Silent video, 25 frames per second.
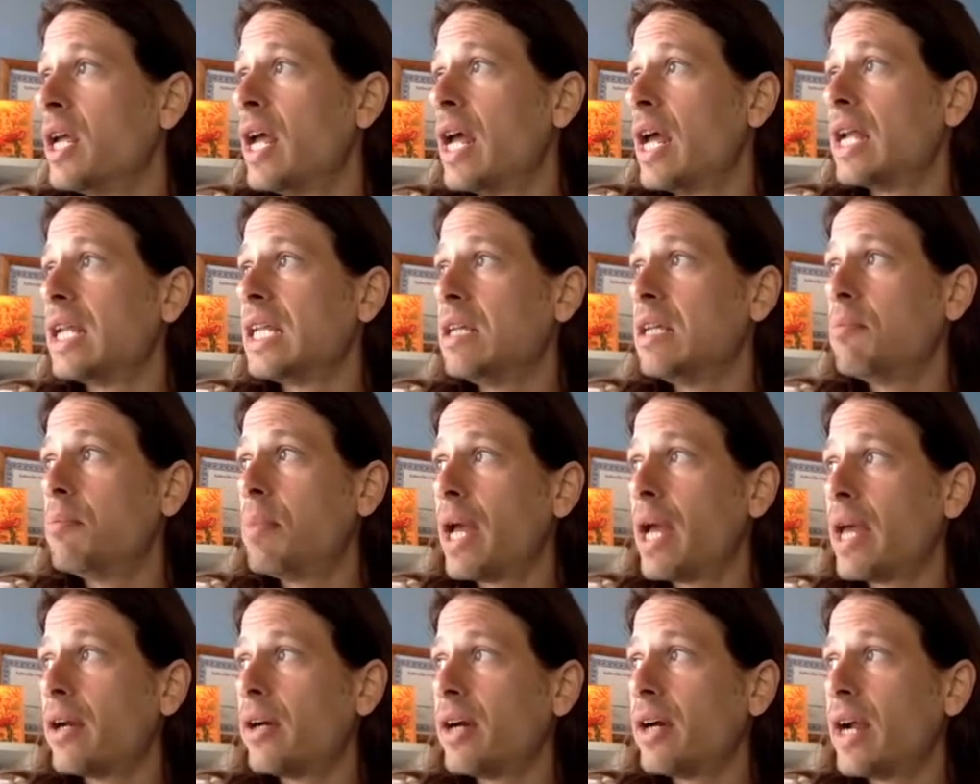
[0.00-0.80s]
and he
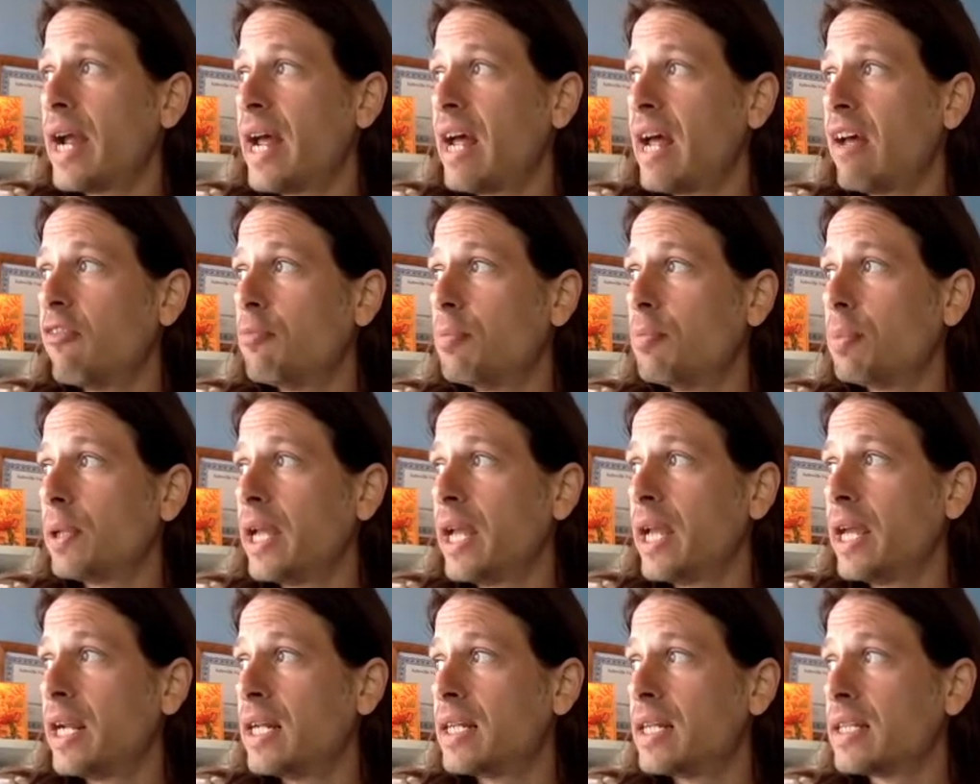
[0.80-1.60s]
better have
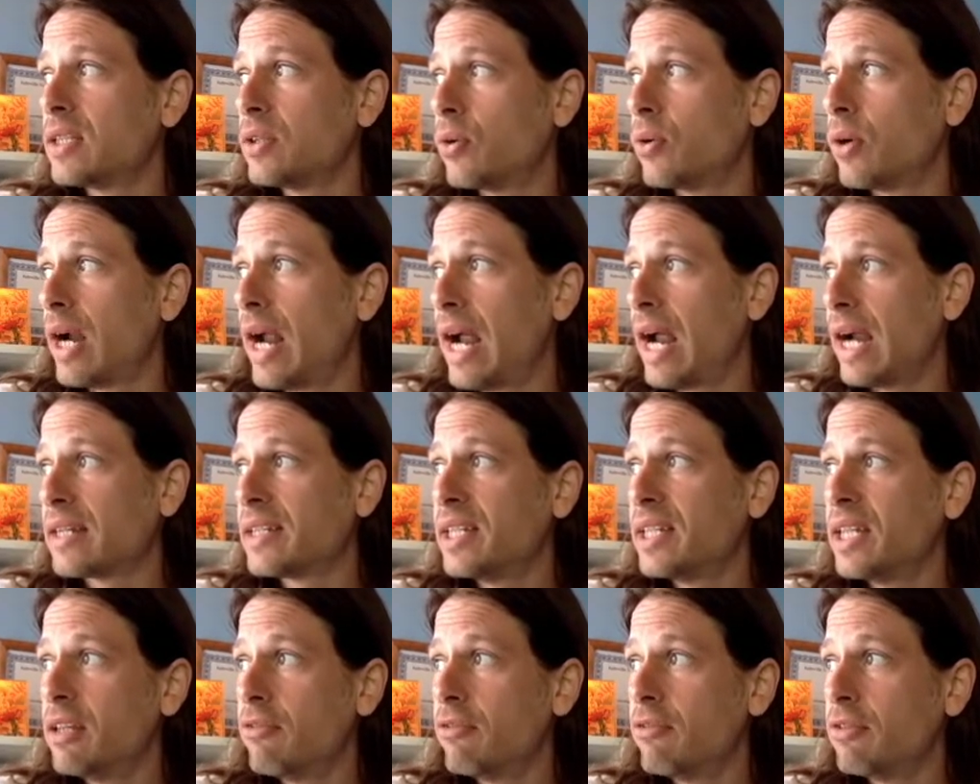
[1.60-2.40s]
planets or
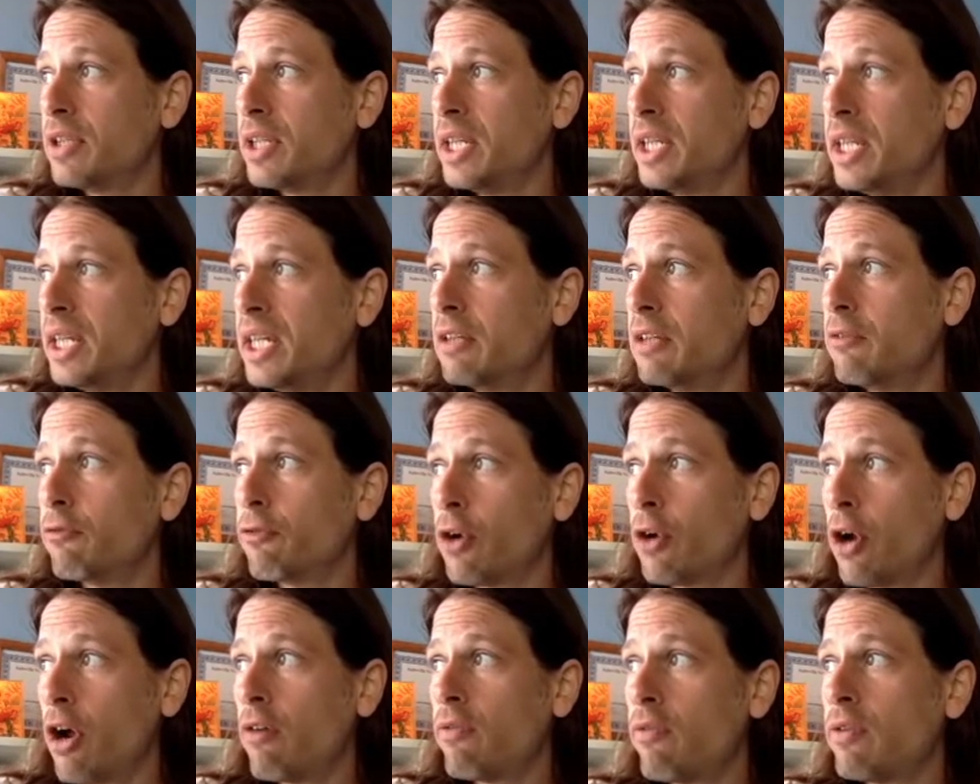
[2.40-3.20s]
activity
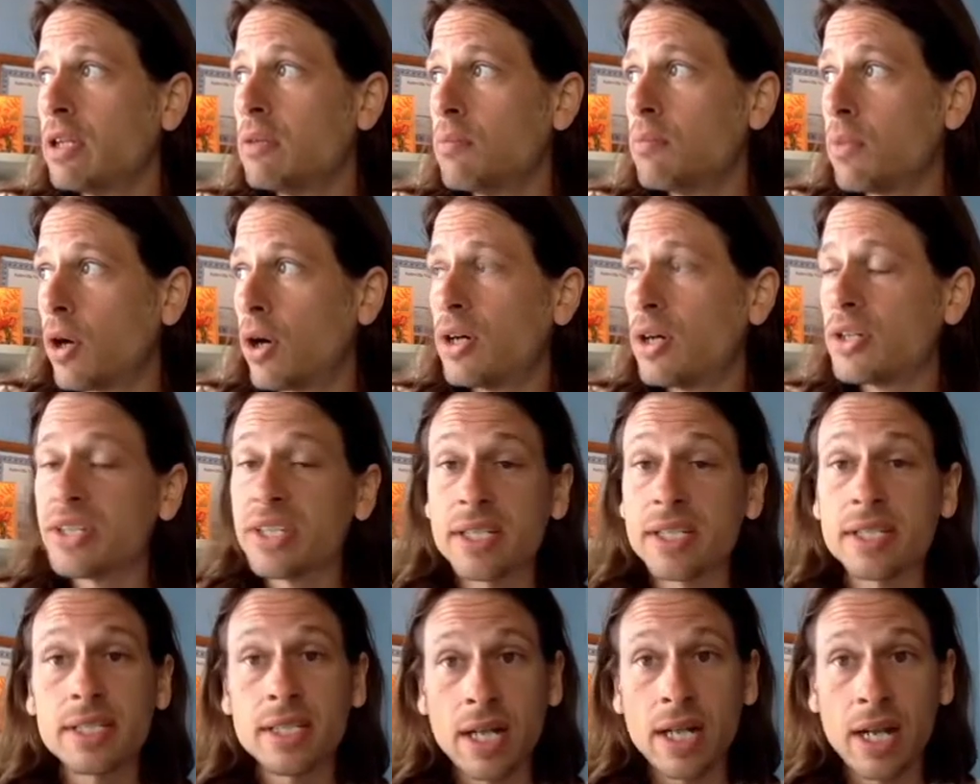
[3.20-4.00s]
involving Mars
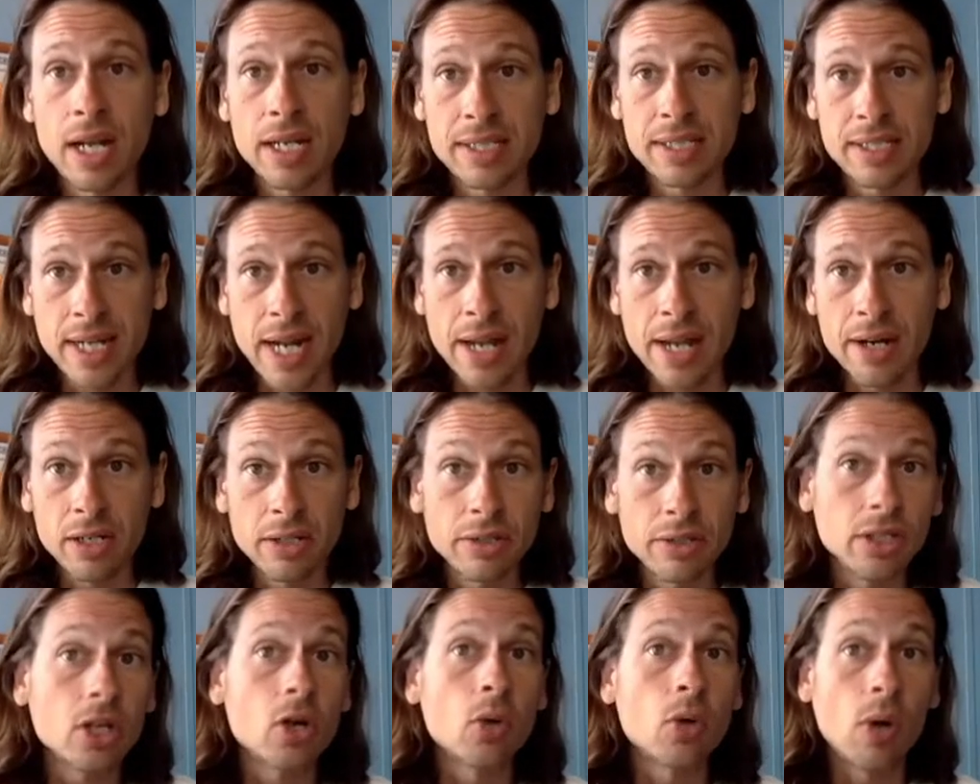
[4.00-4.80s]
and
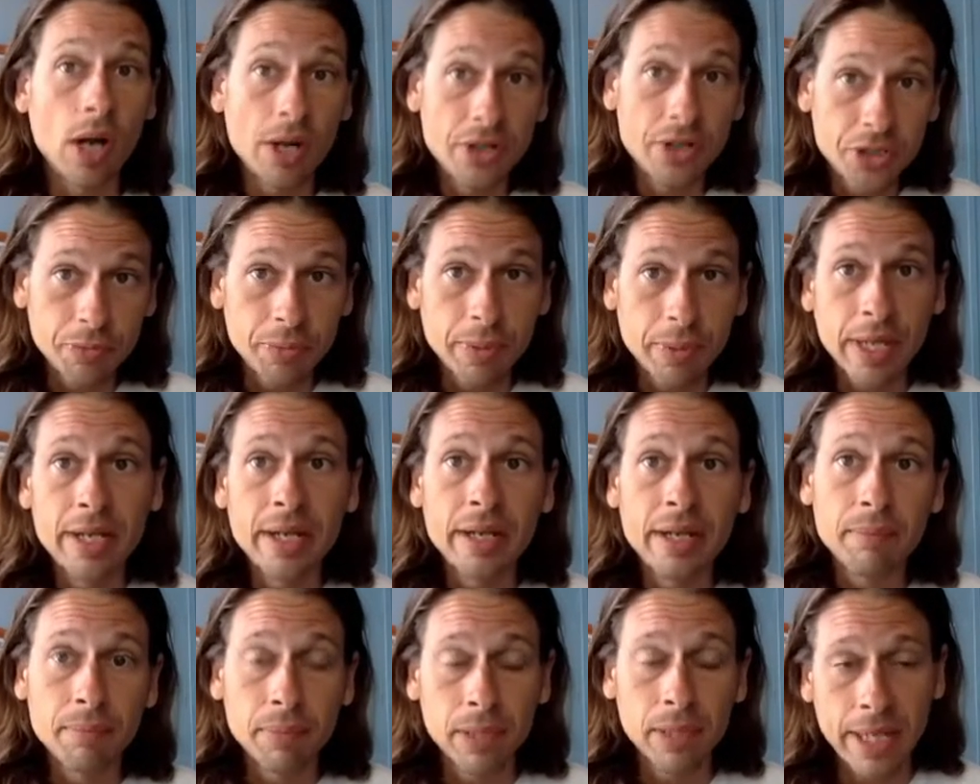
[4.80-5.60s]
Saturn, the quadruped
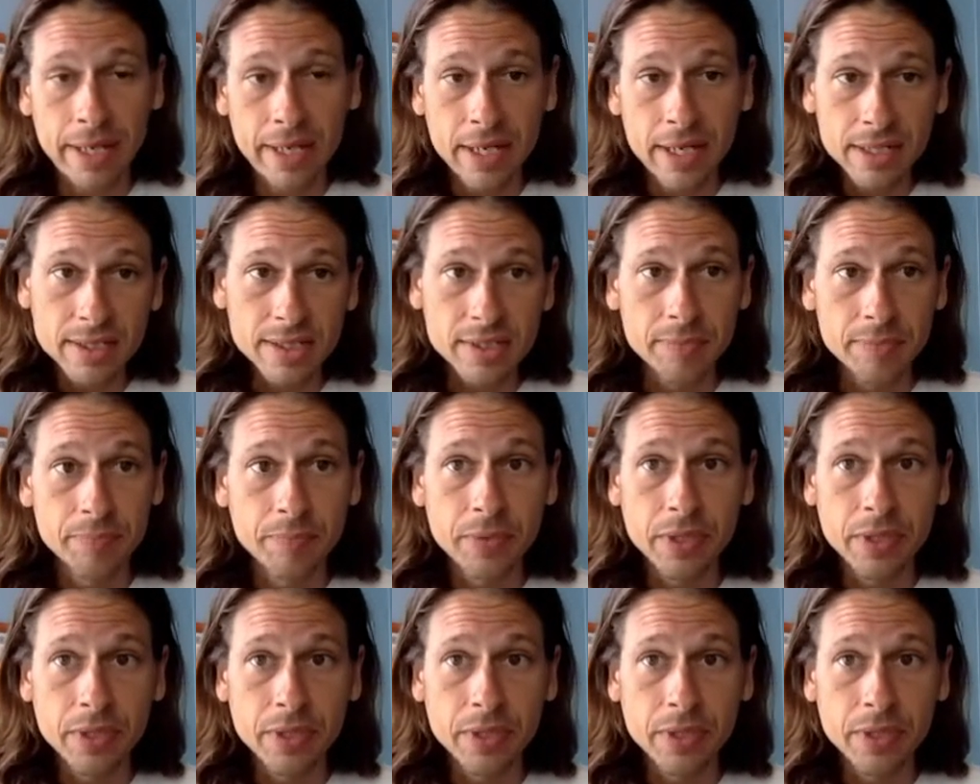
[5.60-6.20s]
planets,